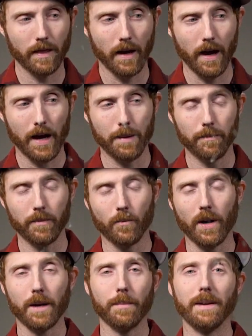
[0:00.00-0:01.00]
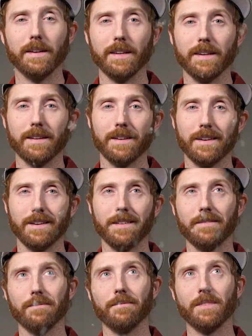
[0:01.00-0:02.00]
I'm recommending
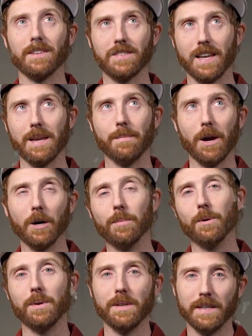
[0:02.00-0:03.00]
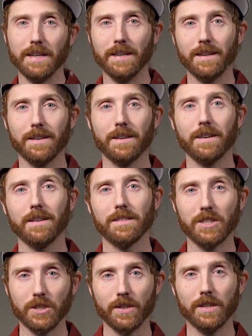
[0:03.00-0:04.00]
the same elbow and knee
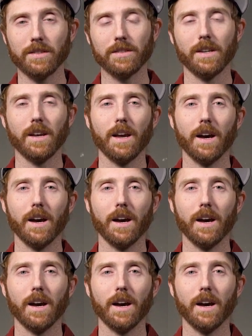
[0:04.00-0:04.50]
series.